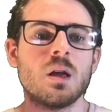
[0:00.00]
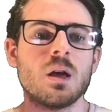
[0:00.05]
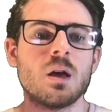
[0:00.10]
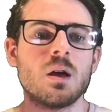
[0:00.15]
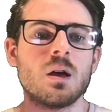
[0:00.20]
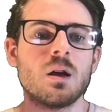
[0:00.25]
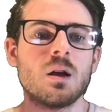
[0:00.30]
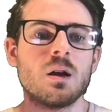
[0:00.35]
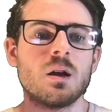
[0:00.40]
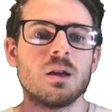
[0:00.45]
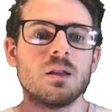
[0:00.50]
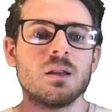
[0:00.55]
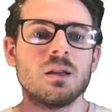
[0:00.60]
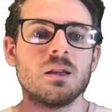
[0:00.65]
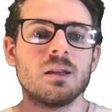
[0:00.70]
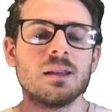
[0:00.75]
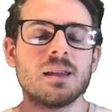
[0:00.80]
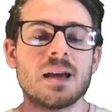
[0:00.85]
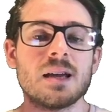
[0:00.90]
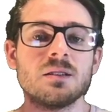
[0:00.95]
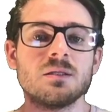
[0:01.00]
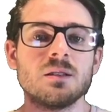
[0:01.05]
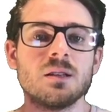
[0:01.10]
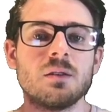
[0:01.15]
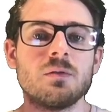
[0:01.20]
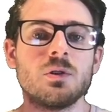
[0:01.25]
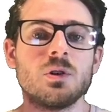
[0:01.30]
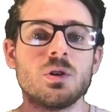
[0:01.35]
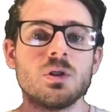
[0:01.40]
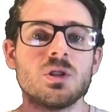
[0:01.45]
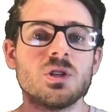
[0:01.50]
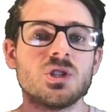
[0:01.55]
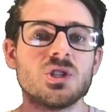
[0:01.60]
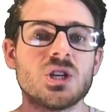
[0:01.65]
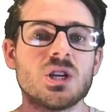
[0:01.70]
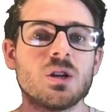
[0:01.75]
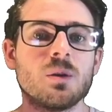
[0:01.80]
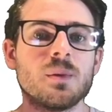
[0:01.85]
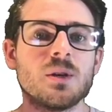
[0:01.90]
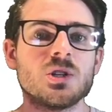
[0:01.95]
Uh, and then lastly, if you're new to this
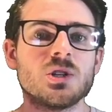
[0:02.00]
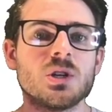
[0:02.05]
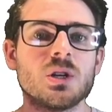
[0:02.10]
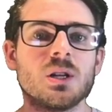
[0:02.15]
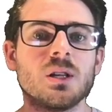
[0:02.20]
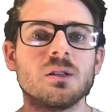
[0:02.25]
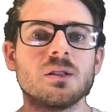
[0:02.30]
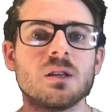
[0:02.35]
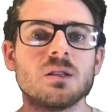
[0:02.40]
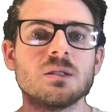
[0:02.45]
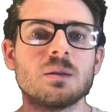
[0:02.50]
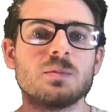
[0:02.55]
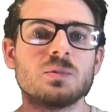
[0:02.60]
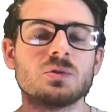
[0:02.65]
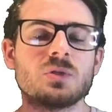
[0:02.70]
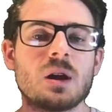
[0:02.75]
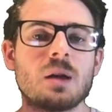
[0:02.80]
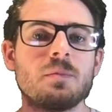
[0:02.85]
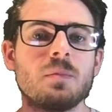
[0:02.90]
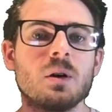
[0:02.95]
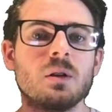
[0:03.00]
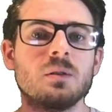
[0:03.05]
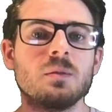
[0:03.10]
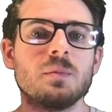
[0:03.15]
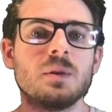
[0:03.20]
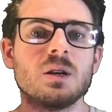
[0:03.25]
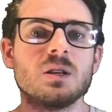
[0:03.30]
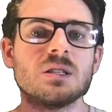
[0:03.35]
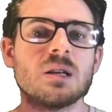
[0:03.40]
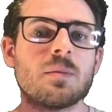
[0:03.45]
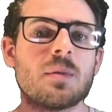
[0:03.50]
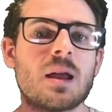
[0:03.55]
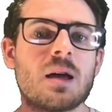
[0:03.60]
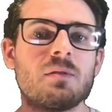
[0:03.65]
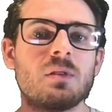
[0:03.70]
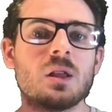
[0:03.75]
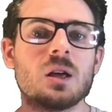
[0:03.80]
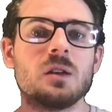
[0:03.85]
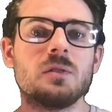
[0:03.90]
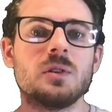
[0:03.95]
channel, be sure to click that subscribe button because I'm going to have a
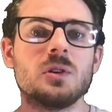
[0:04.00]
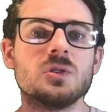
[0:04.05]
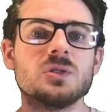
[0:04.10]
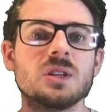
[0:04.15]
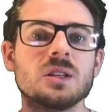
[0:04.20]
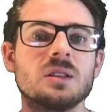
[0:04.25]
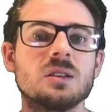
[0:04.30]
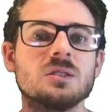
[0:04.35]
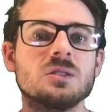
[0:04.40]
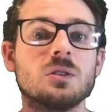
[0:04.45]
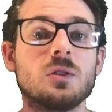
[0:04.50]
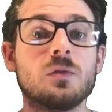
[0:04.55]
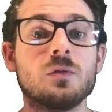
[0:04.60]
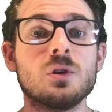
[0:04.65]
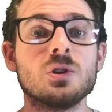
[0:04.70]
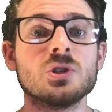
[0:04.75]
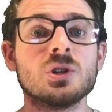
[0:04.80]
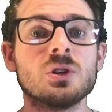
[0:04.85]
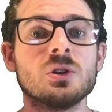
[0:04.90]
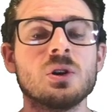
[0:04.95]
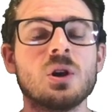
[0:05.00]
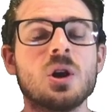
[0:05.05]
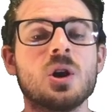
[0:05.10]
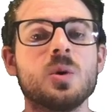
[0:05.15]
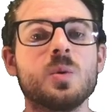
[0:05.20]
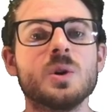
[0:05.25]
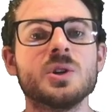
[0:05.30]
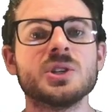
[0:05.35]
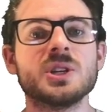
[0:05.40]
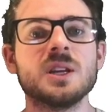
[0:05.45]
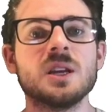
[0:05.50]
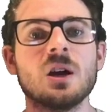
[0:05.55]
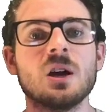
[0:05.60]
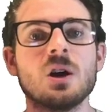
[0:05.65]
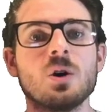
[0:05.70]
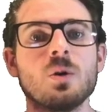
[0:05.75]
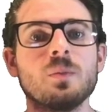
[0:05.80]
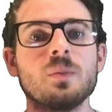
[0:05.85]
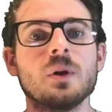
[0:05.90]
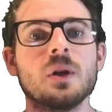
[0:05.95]
lot of videos like this in the future, which can
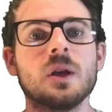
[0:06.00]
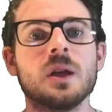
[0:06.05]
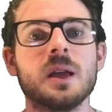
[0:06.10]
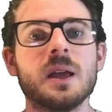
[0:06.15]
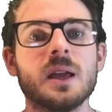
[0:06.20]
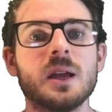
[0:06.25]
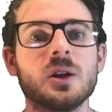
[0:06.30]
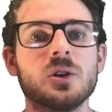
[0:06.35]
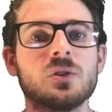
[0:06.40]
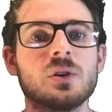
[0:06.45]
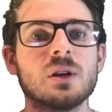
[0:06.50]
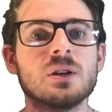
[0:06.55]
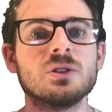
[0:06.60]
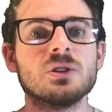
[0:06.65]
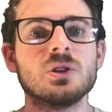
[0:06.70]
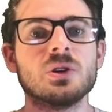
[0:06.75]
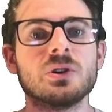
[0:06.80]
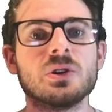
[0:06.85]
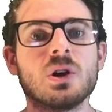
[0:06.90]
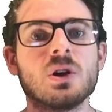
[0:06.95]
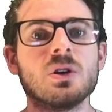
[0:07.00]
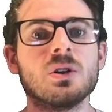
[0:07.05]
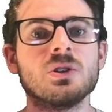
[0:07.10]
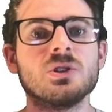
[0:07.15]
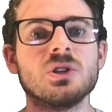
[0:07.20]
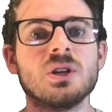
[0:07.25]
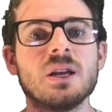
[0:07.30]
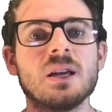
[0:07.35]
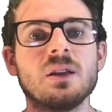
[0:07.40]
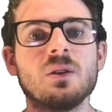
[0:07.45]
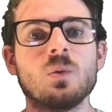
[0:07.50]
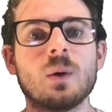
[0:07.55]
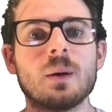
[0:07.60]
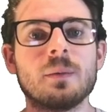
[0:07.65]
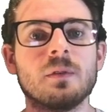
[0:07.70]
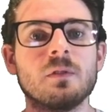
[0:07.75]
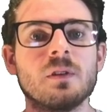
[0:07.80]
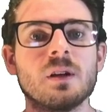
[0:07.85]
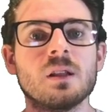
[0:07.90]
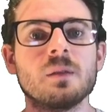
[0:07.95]
help increase your knowledge in web
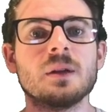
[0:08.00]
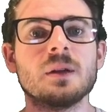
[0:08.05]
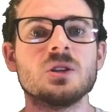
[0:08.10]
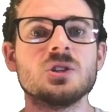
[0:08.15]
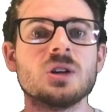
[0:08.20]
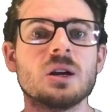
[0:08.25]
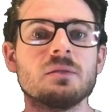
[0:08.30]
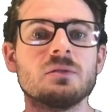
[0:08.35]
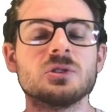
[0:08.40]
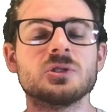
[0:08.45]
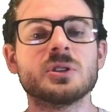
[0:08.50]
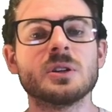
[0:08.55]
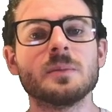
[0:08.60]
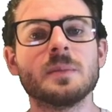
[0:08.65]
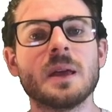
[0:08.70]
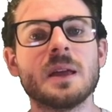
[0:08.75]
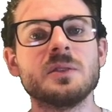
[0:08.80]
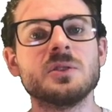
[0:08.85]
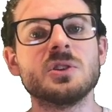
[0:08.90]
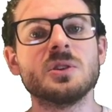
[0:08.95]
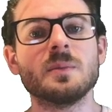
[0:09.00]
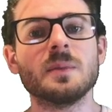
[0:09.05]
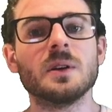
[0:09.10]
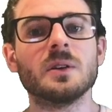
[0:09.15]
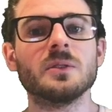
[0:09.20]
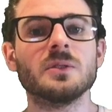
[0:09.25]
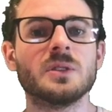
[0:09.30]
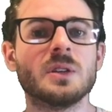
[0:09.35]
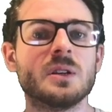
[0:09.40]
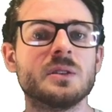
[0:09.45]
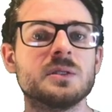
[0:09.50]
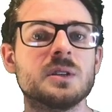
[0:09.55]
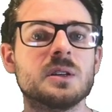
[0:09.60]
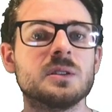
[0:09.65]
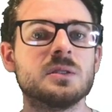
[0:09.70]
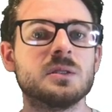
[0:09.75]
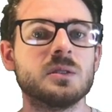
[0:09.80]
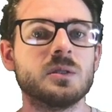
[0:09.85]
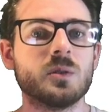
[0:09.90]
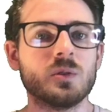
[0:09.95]
development, JavaScript, HTML,
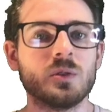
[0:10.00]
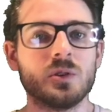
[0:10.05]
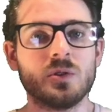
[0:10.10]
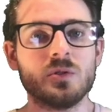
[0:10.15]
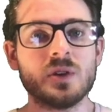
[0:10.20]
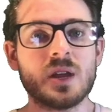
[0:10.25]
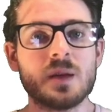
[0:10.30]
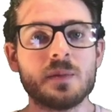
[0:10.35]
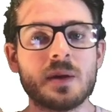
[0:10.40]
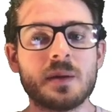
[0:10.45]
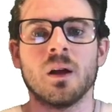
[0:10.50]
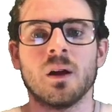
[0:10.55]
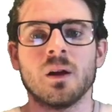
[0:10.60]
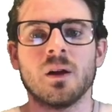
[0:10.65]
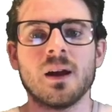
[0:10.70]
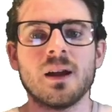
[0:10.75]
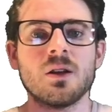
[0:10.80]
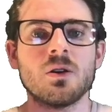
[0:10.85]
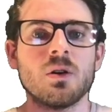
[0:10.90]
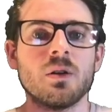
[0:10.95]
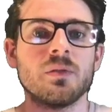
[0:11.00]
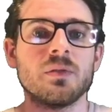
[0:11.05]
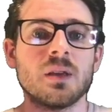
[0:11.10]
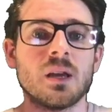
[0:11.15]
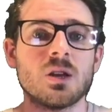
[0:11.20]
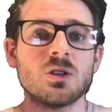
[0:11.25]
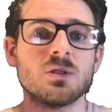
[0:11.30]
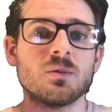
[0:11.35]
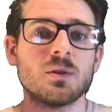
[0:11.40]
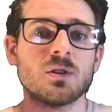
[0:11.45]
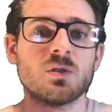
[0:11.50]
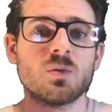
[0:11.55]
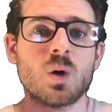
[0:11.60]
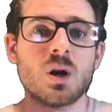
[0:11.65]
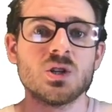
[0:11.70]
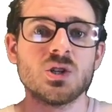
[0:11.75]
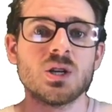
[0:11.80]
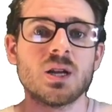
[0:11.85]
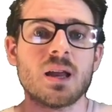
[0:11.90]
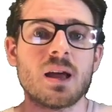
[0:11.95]
CSS, you name it. All right, y'all. Thank you so much for
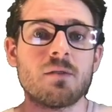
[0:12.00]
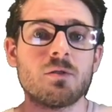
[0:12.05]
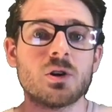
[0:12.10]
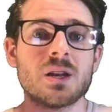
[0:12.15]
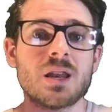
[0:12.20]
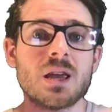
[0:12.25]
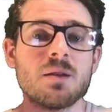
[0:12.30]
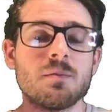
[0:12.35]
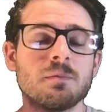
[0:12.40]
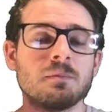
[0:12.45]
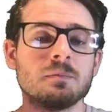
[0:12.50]
watching and have a great day.